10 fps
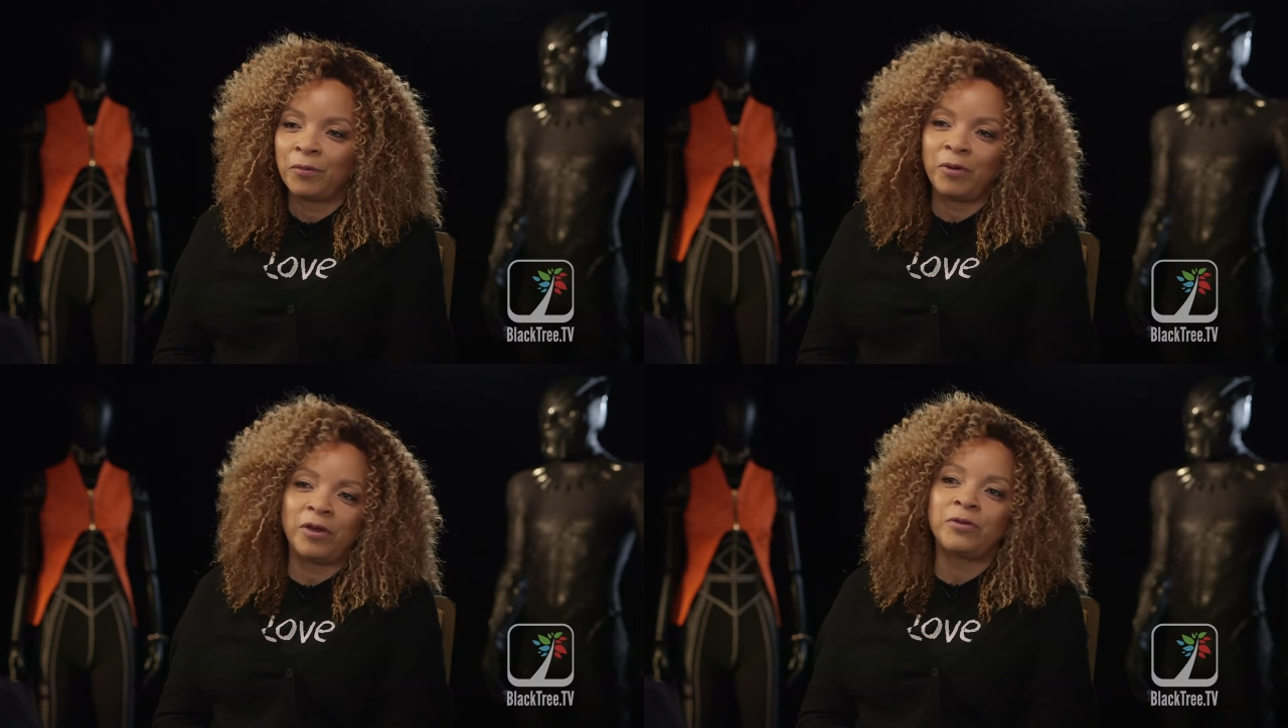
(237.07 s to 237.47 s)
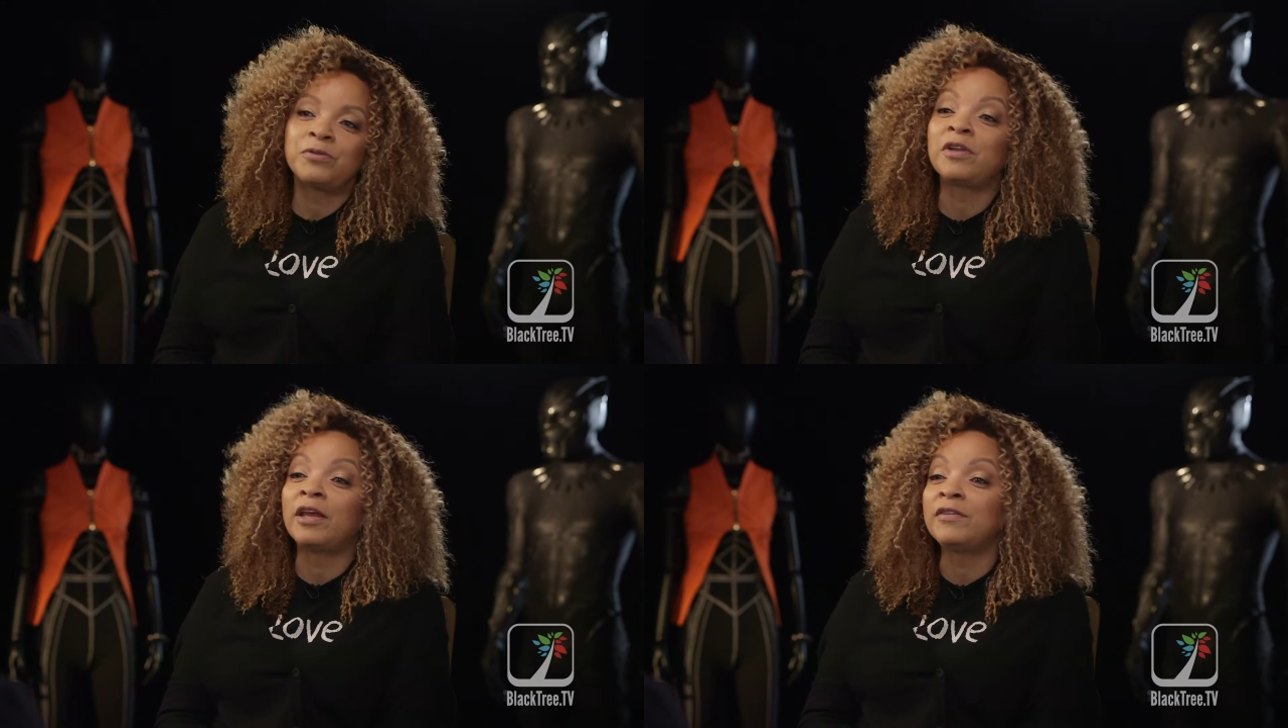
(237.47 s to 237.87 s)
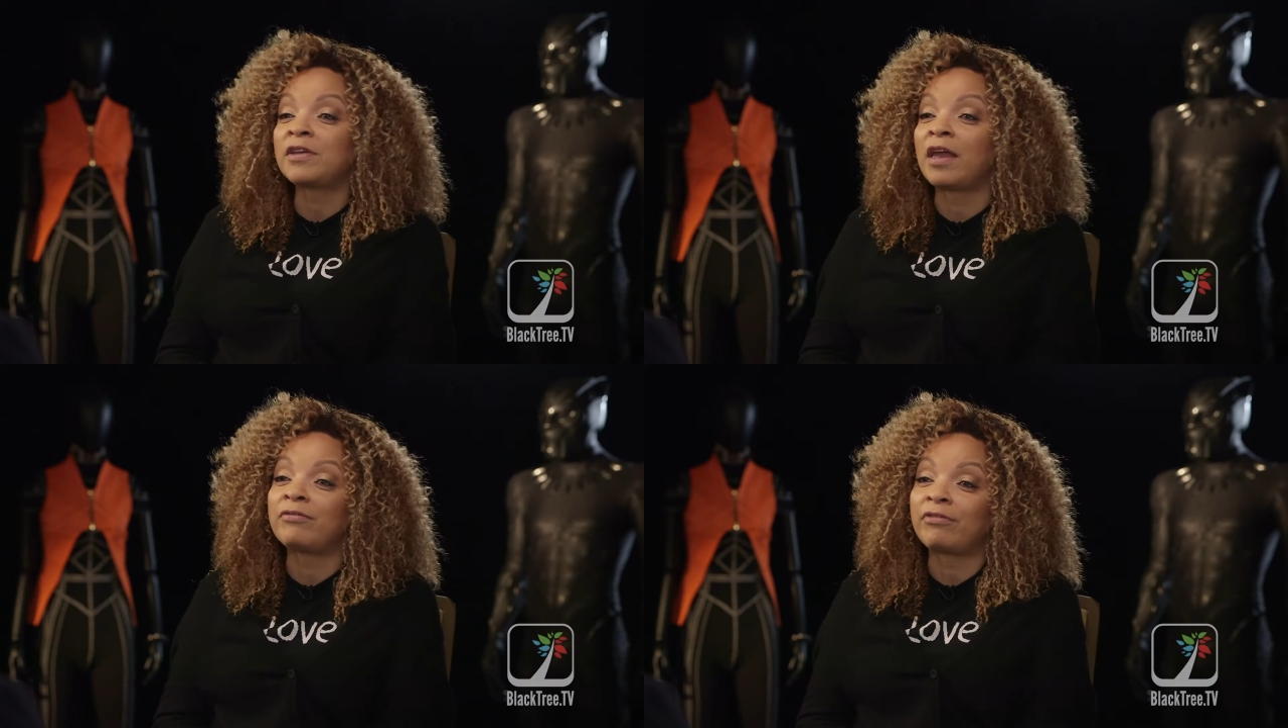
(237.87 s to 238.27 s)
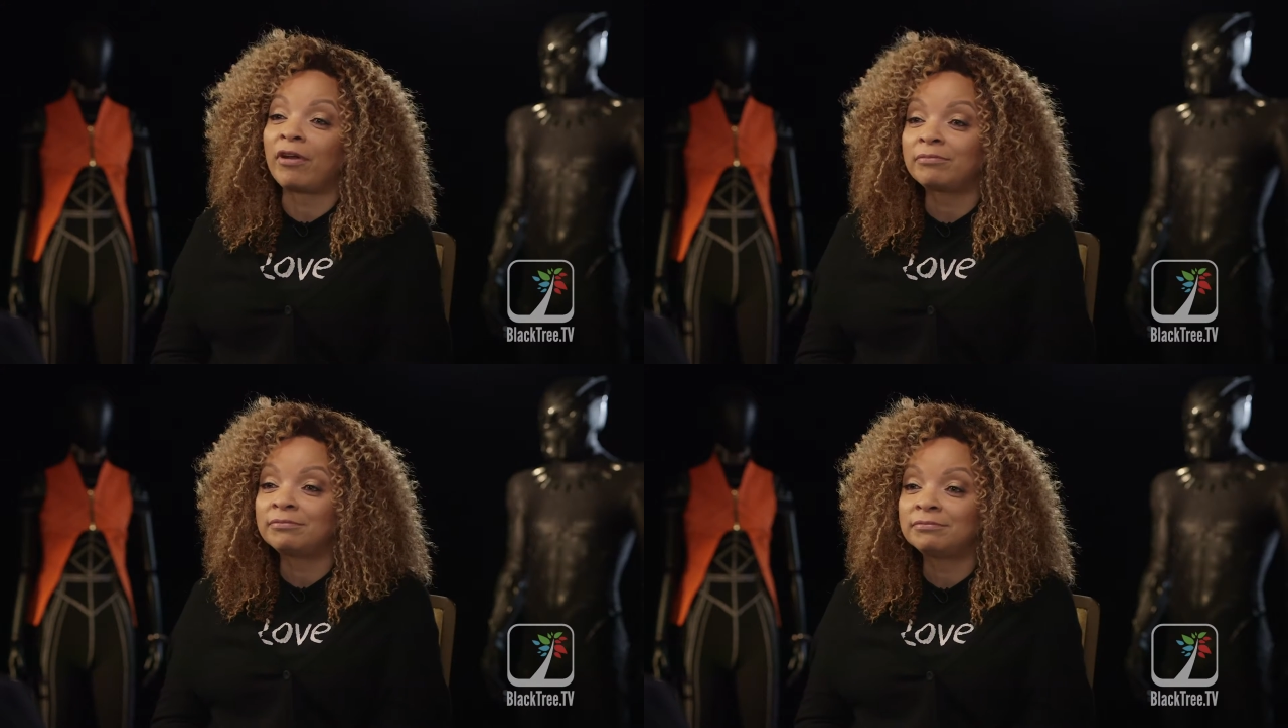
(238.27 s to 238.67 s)
where those slaves came
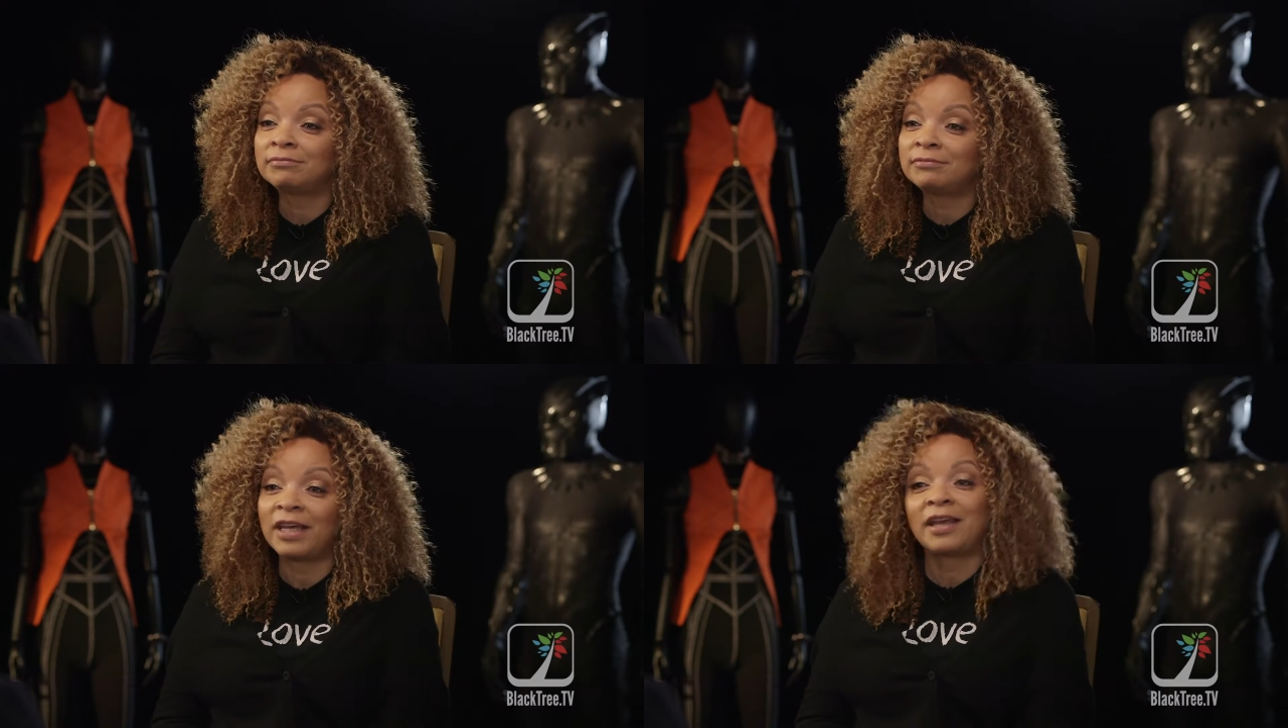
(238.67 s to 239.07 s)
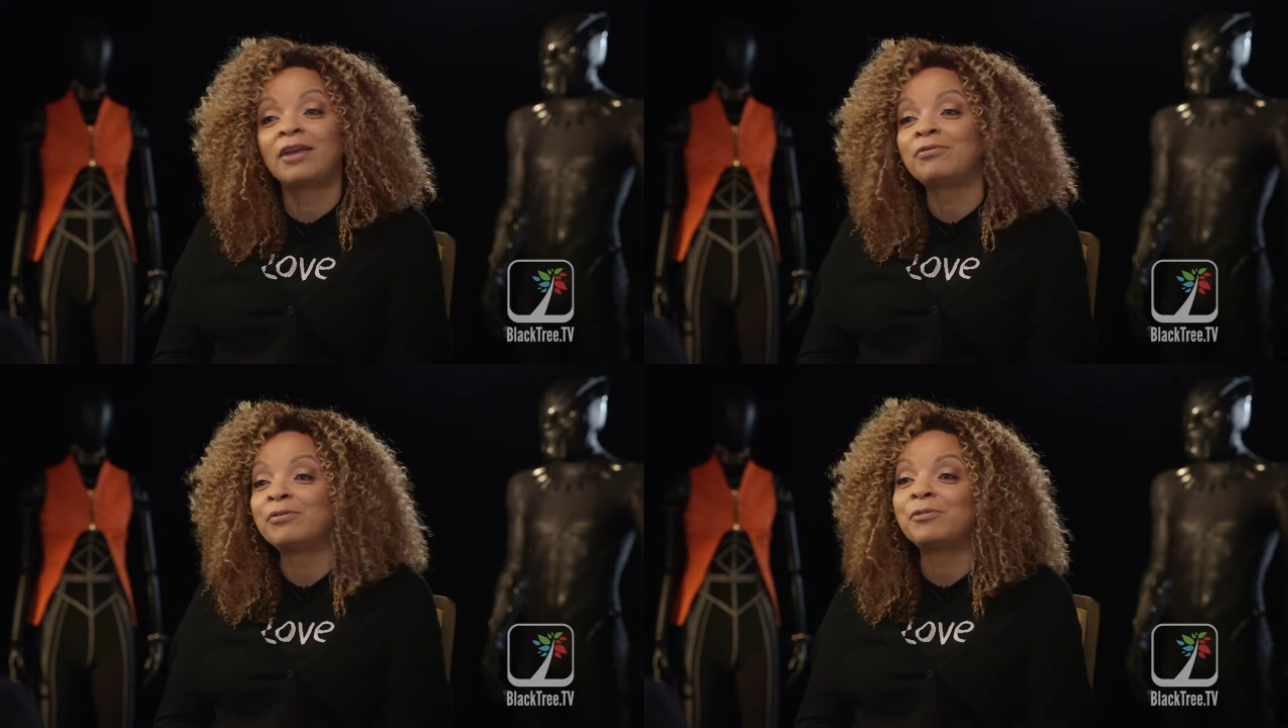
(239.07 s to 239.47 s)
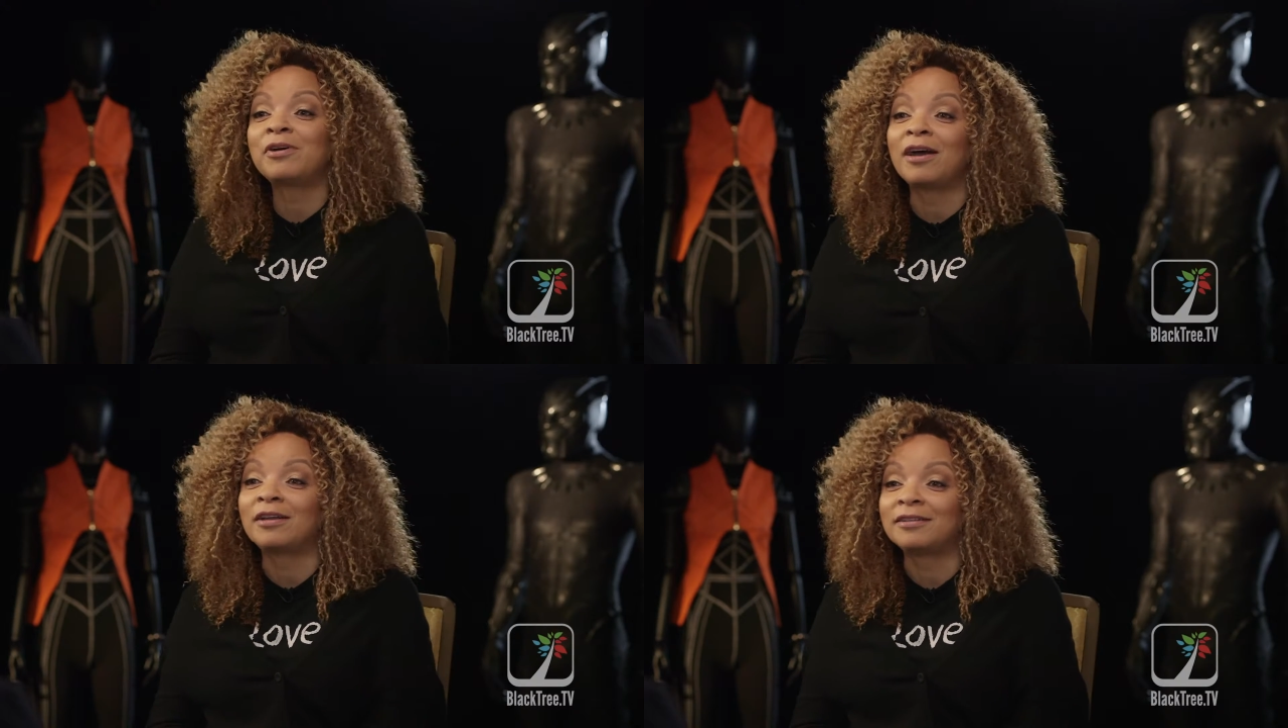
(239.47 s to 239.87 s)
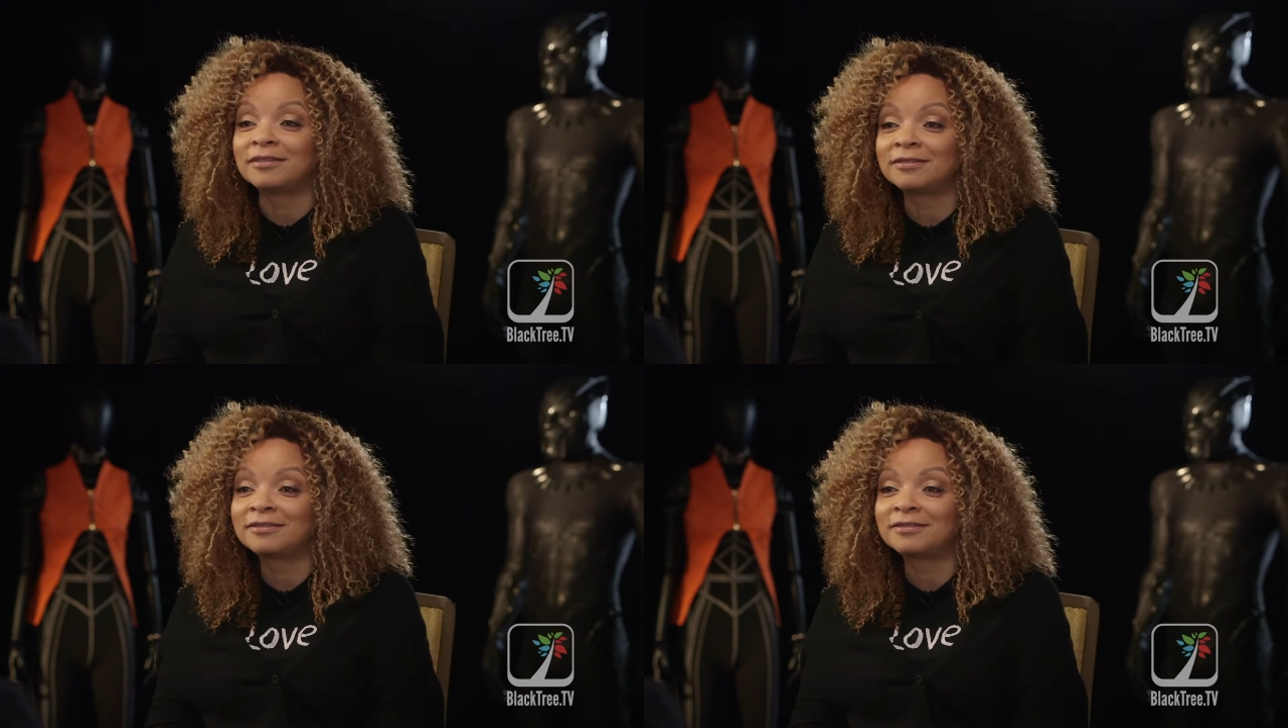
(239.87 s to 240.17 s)
from. Yeah. They came from Wakanda.